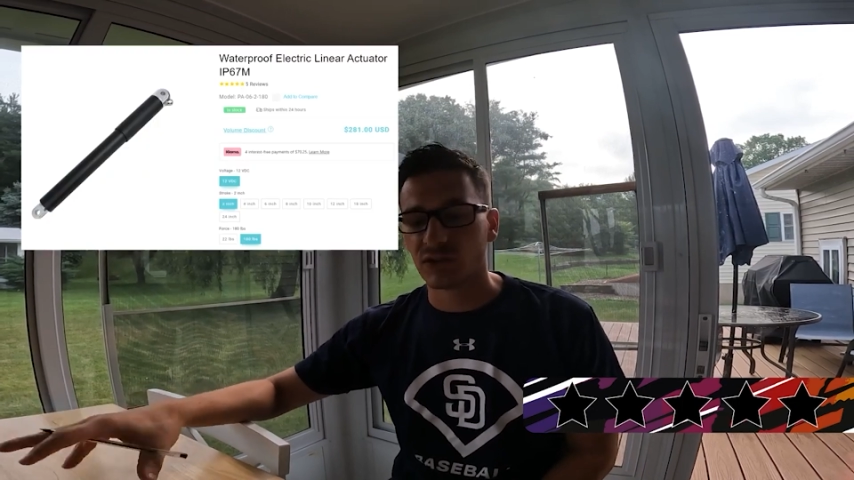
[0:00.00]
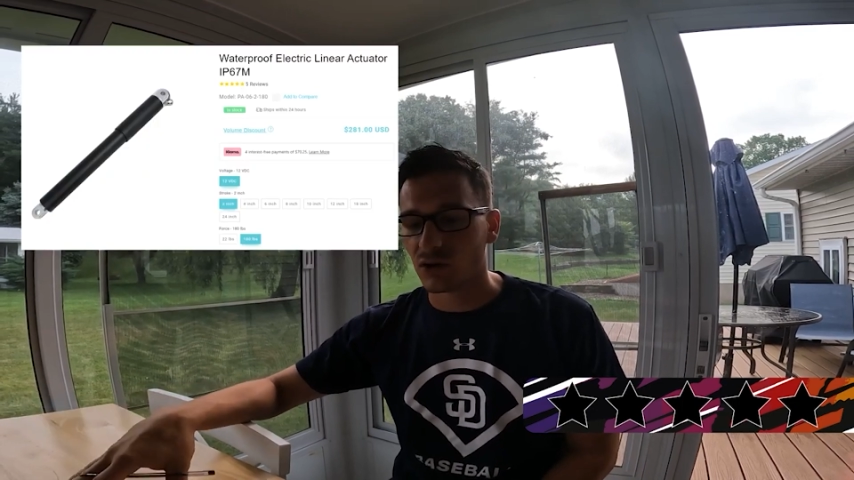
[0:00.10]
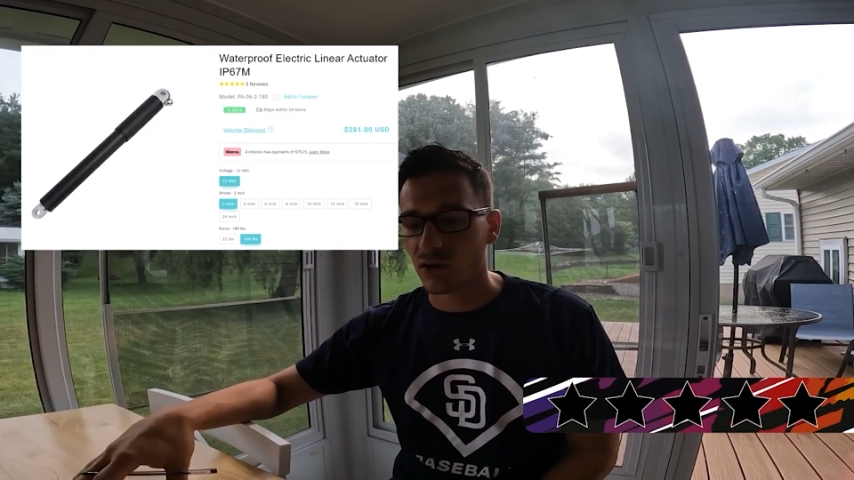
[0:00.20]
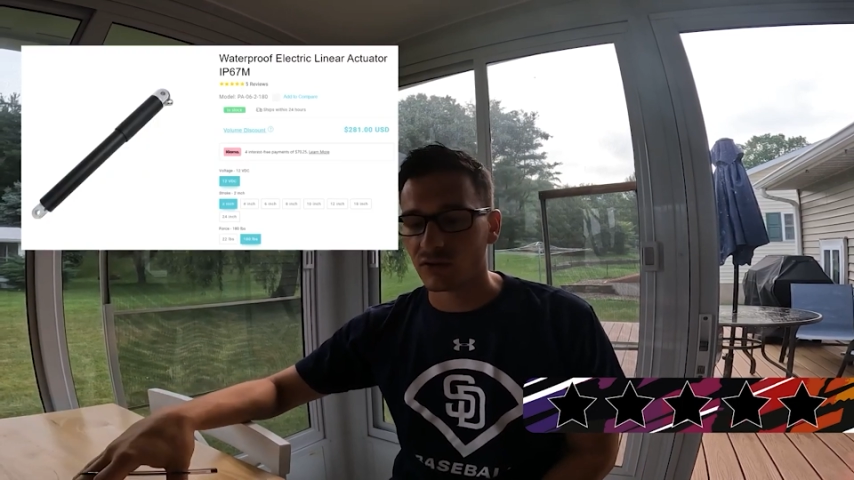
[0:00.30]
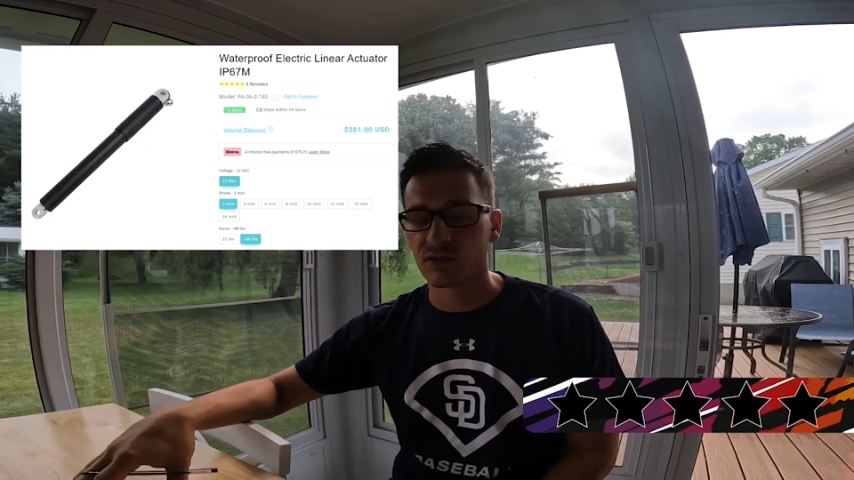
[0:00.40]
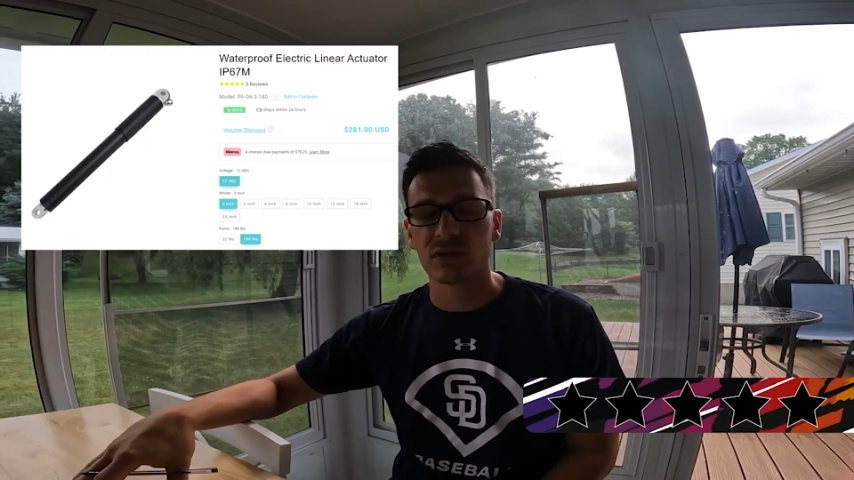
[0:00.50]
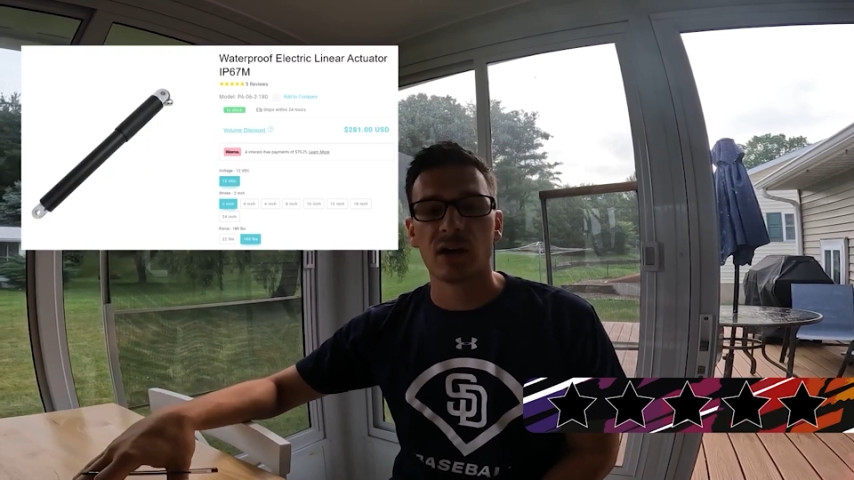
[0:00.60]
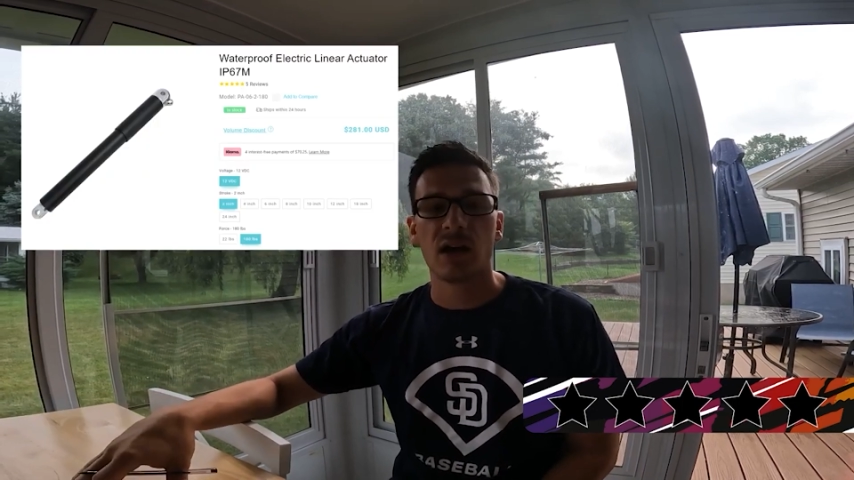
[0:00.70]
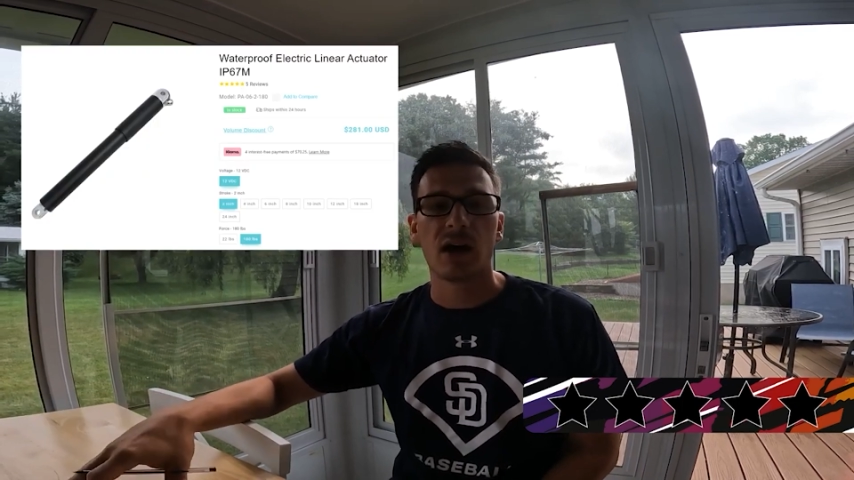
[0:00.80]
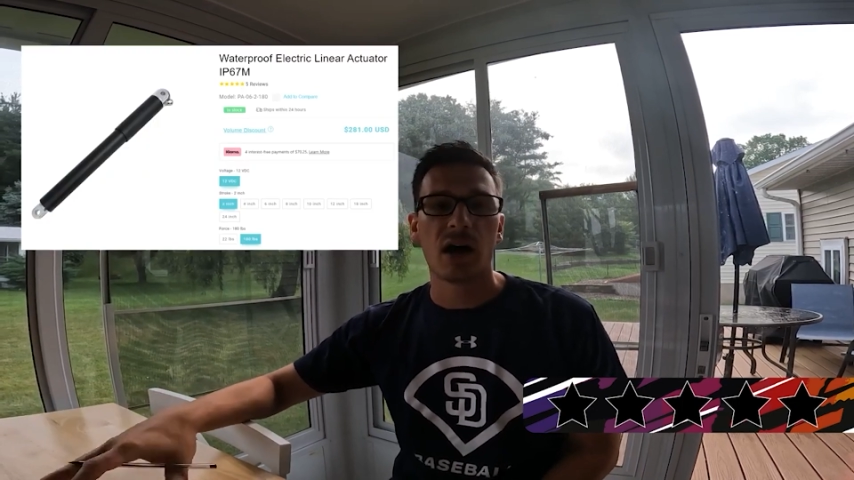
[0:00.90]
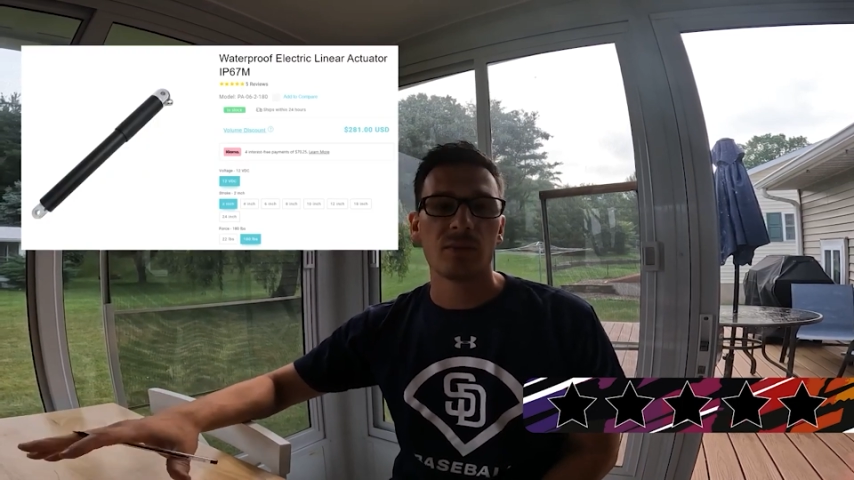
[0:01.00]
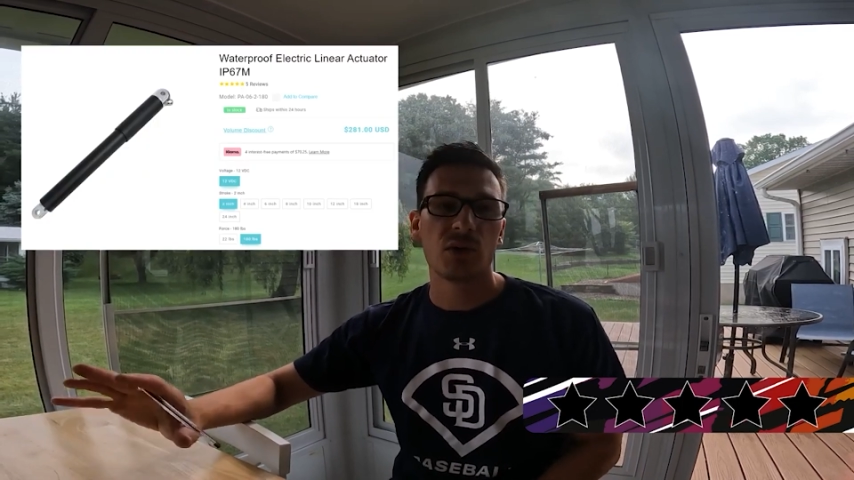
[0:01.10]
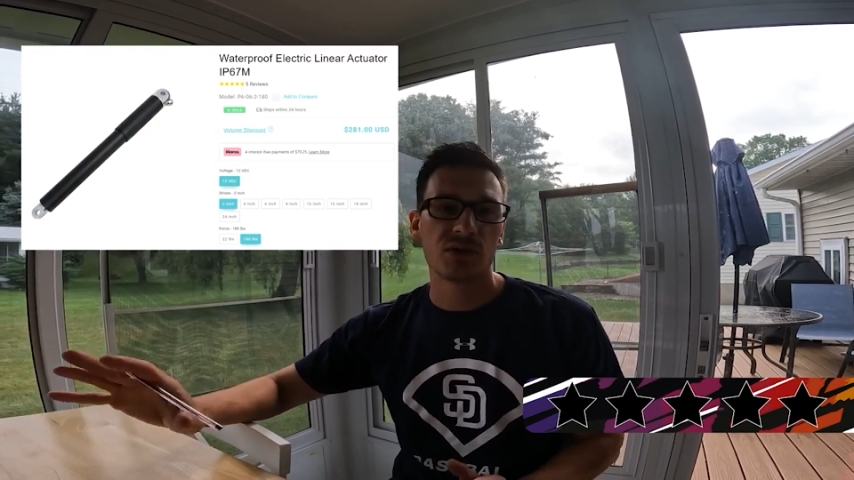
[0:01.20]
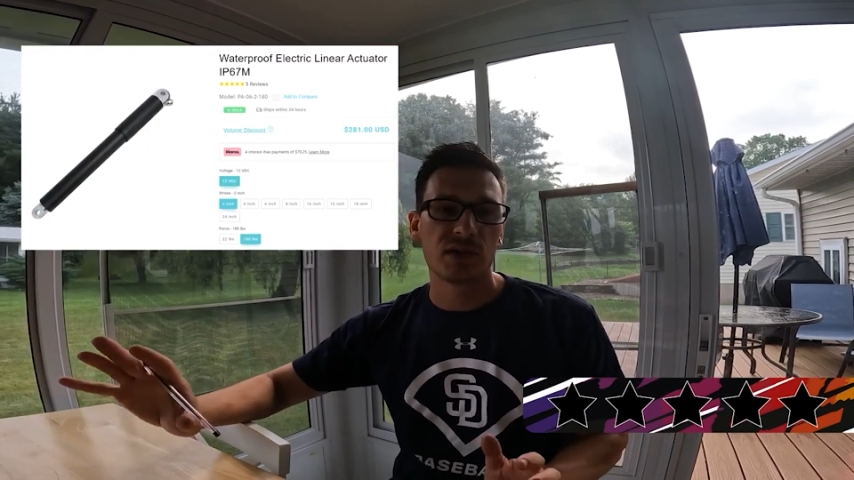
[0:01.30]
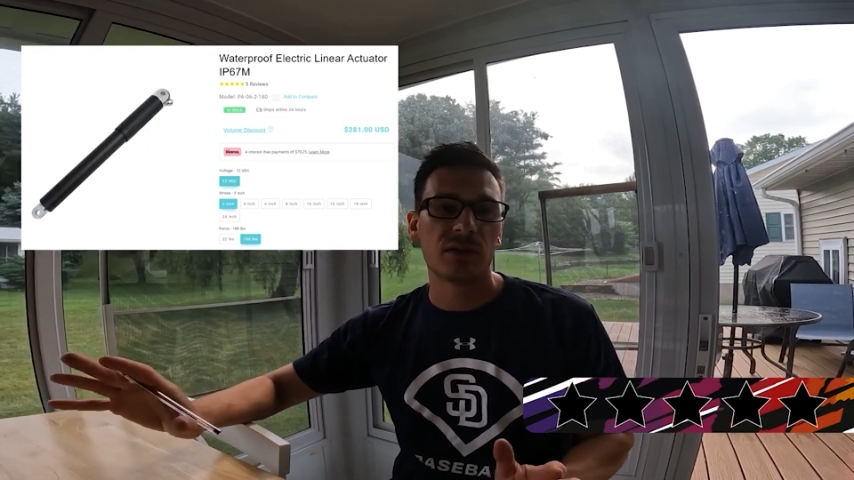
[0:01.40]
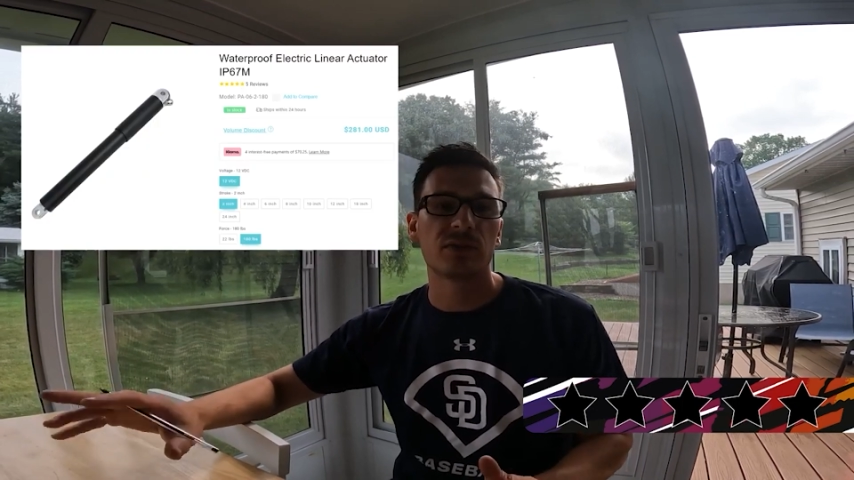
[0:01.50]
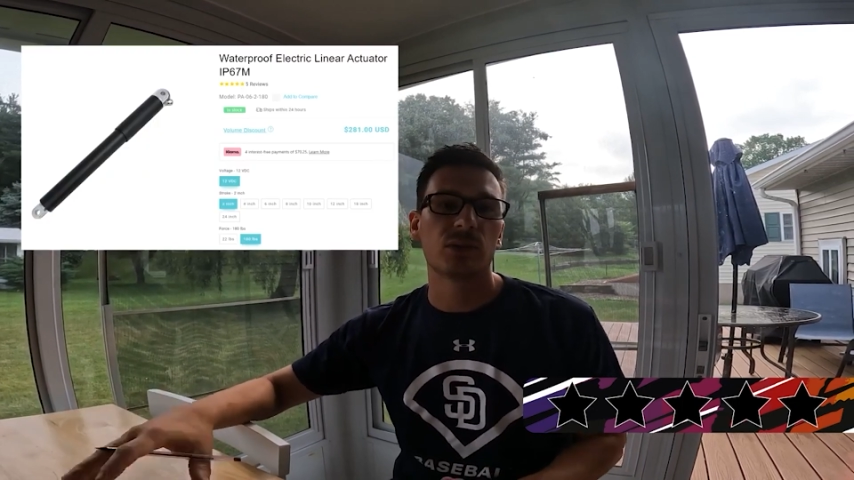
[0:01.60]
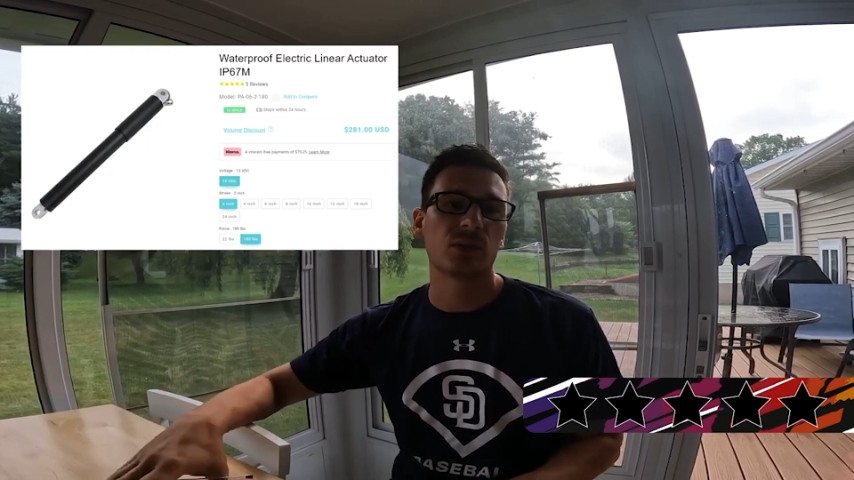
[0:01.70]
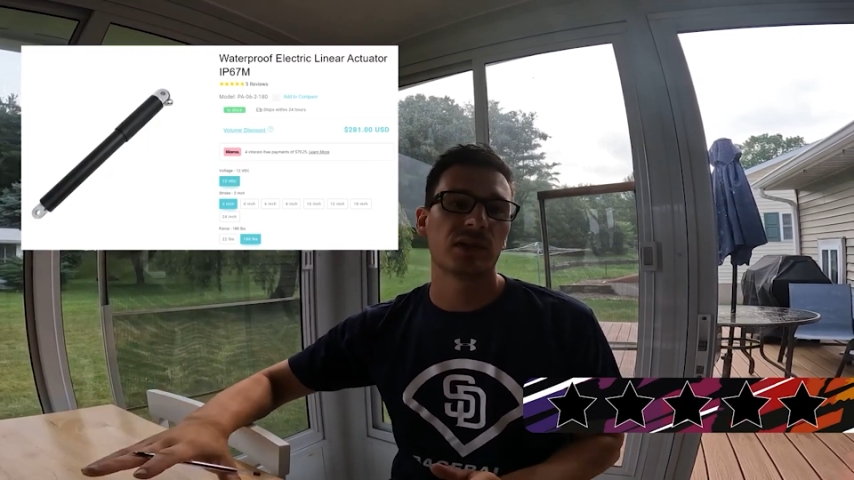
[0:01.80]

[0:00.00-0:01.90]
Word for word: stars, I most definitely